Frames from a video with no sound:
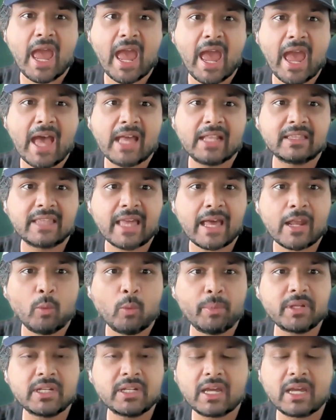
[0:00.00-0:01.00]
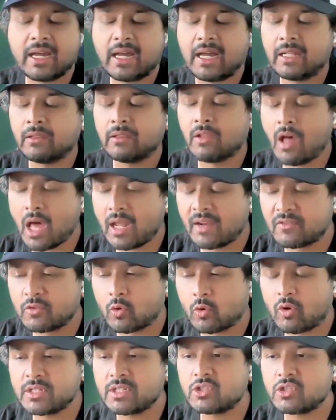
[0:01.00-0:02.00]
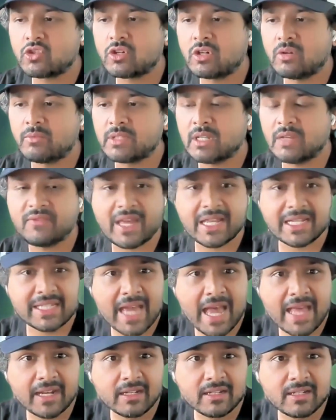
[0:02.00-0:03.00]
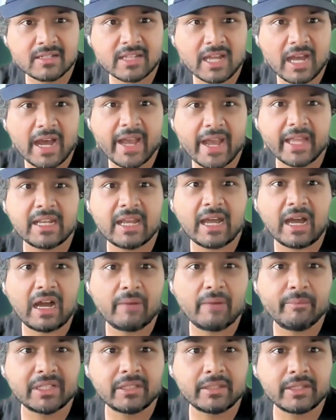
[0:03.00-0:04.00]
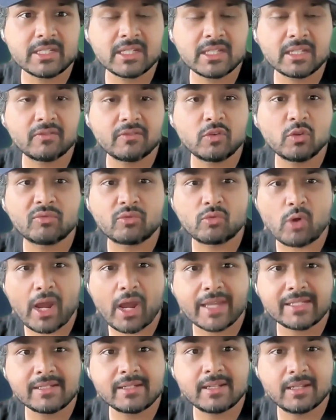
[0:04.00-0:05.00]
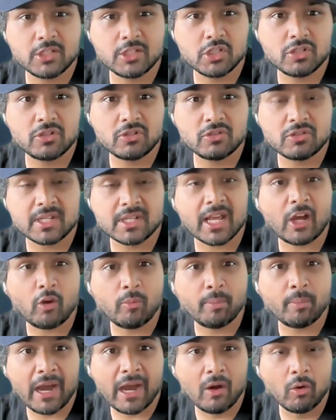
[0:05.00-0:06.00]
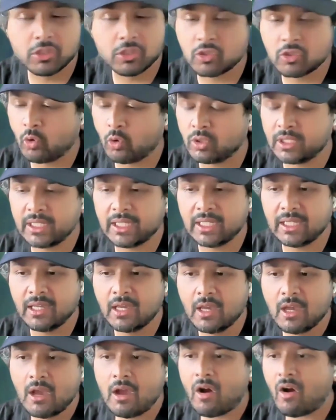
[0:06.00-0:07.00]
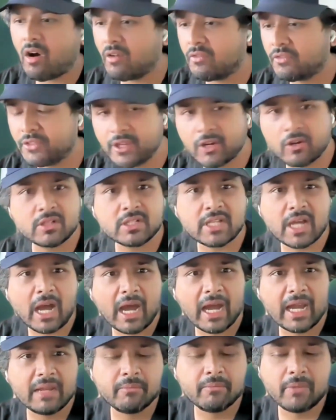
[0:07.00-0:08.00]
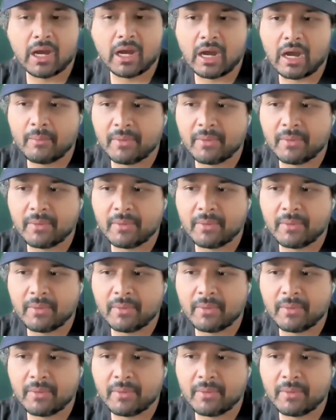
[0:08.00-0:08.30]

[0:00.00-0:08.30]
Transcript: And that opened a lot of doors in terms of antenna design, enlisting a few Verizon engineers to help out totally on their time.